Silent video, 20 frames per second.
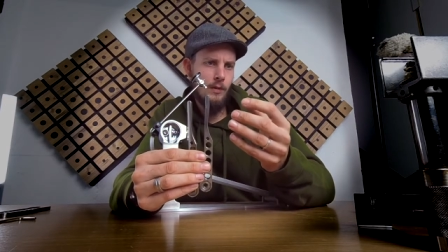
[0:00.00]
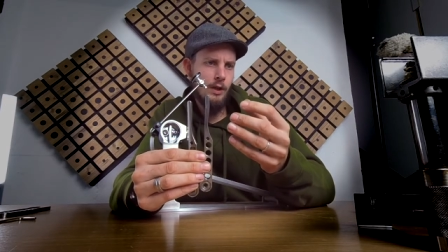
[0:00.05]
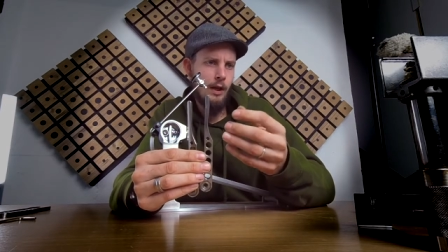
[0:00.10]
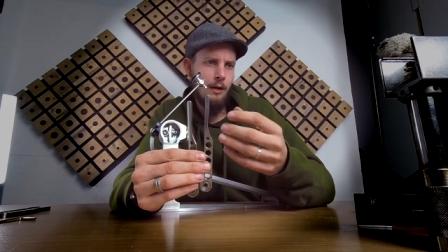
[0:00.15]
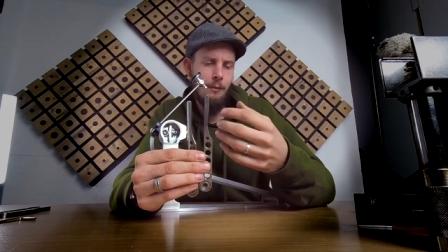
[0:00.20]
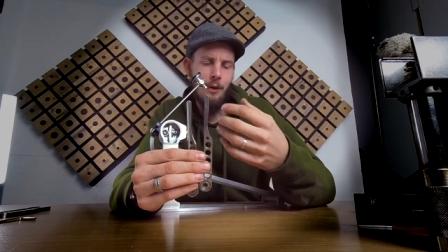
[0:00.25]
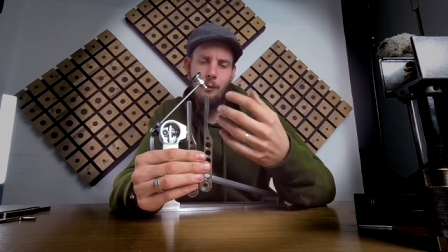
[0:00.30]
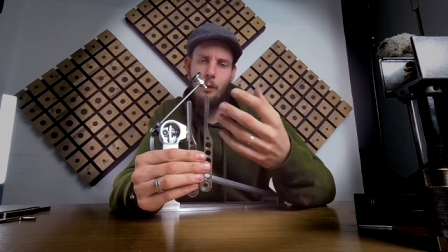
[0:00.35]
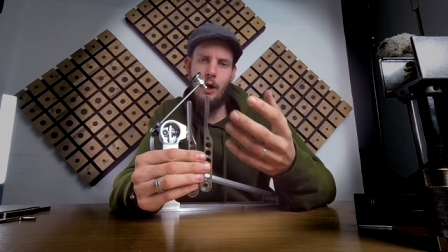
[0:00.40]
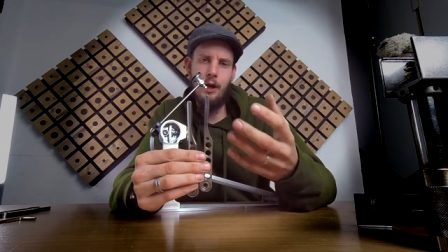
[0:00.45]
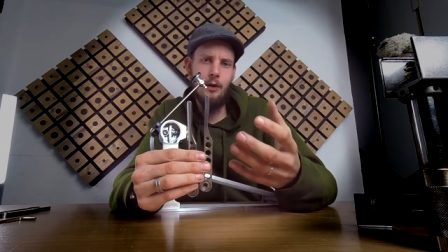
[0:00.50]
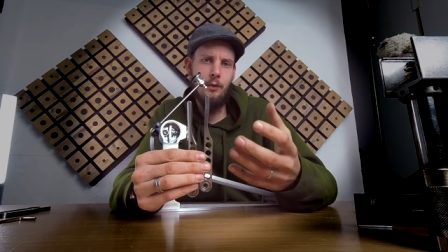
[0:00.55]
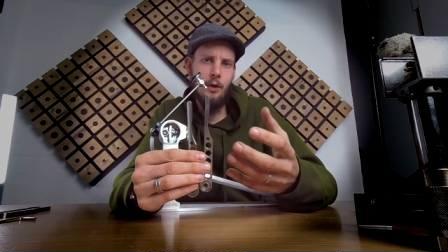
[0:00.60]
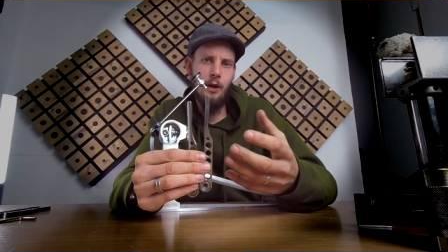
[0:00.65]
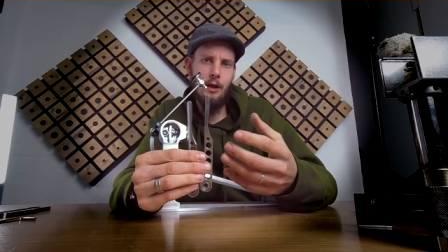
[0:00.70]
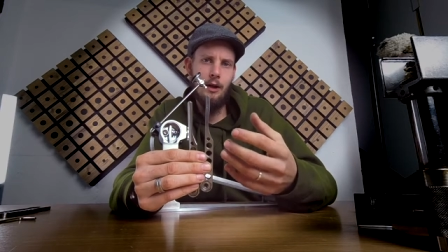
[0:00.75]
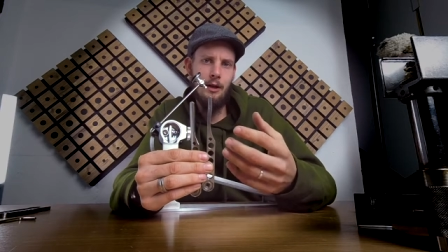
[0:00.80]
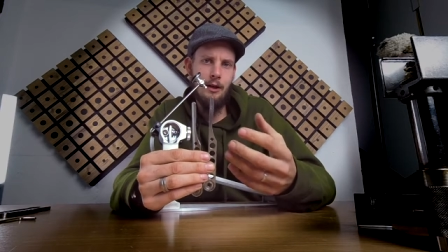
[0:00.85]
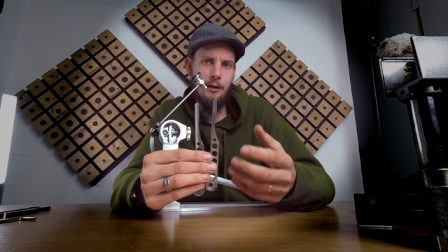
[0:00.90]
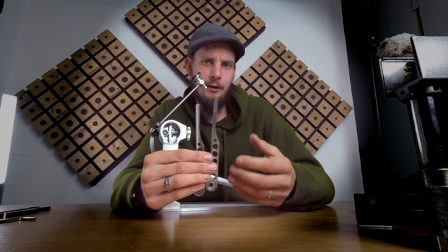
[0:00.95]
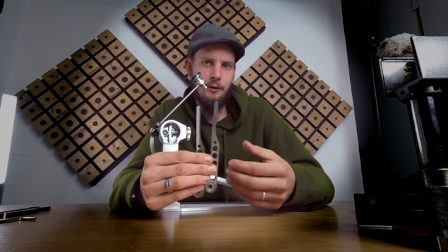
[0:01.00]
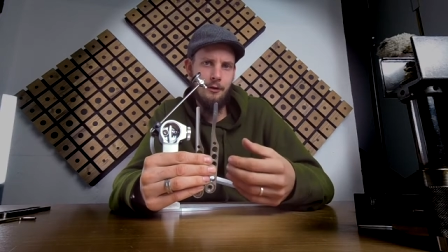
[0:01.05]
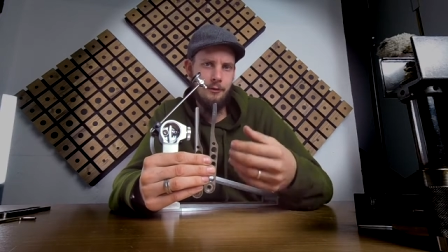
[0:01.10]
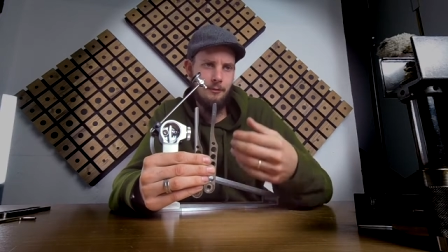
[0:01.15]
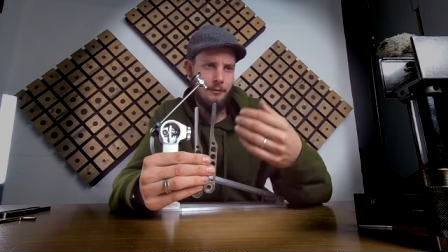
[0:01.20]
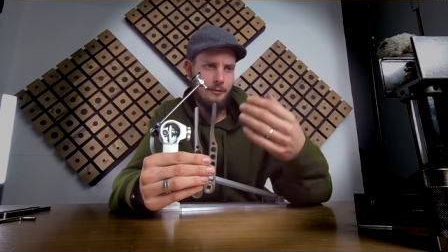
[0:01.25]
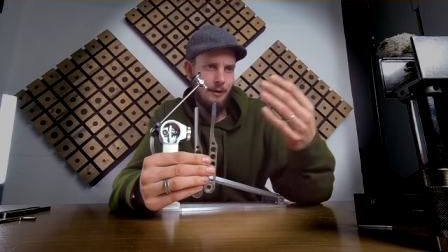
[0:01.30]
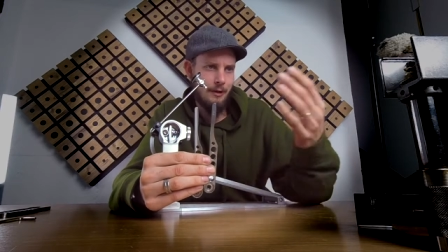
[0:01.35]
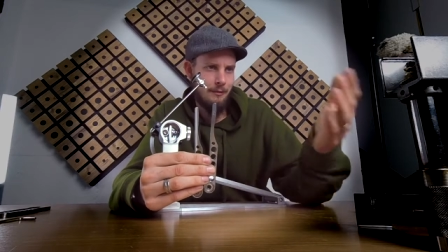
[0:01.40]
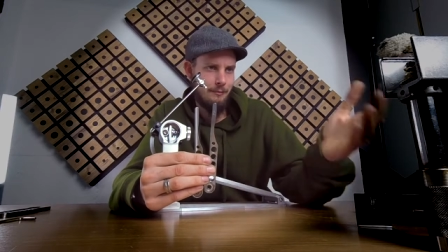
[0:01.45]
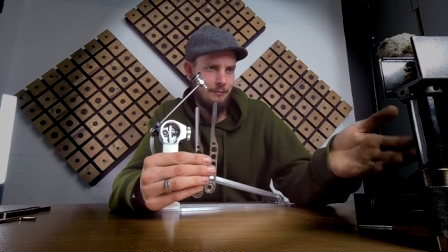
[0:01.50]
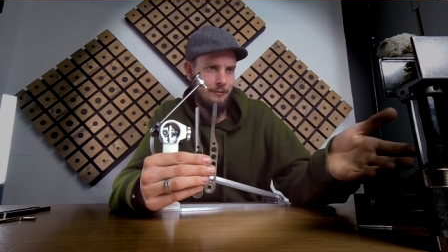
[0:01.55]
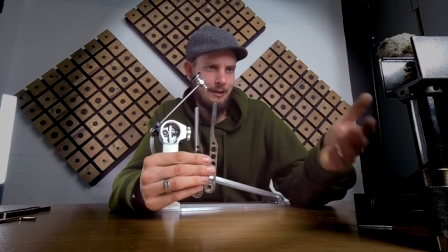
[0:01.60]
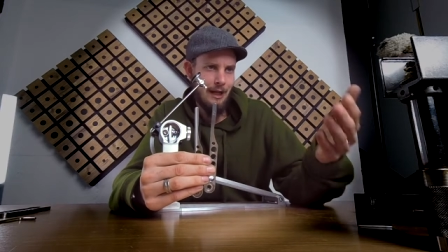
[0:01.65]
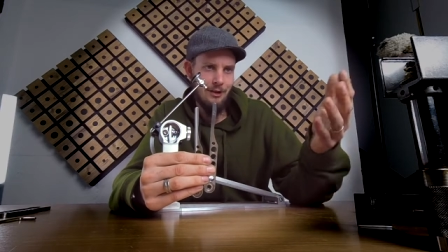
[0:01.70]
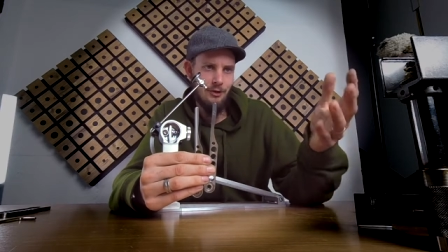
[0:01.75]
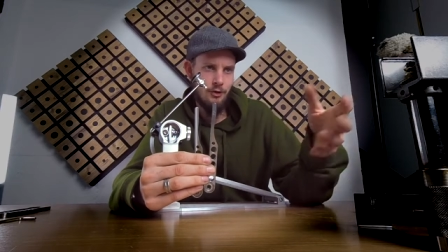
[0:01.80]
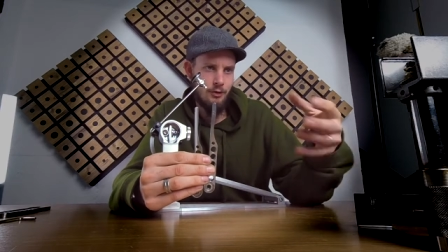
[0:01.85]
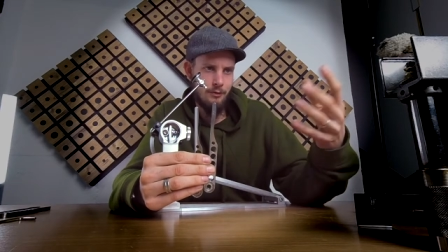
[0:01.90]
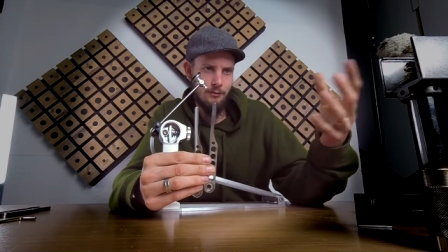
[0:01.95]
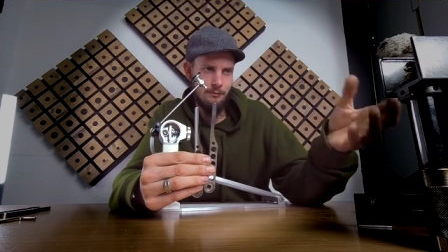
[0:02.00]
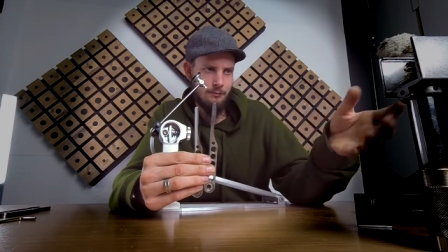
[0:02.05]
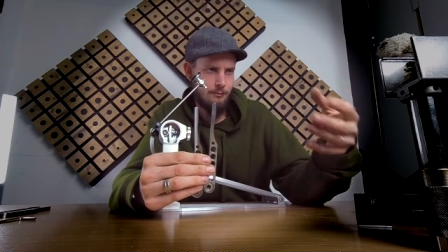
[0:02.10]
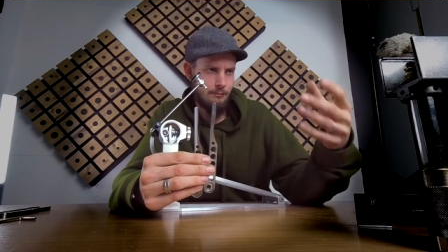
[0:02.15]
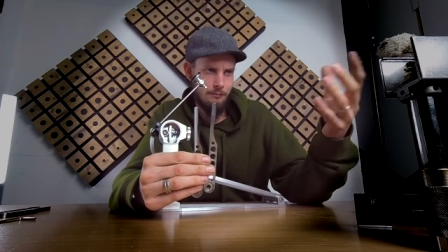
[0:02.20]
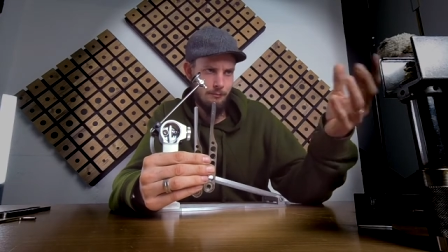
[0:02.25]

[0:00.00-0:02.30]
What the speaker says: a regular tension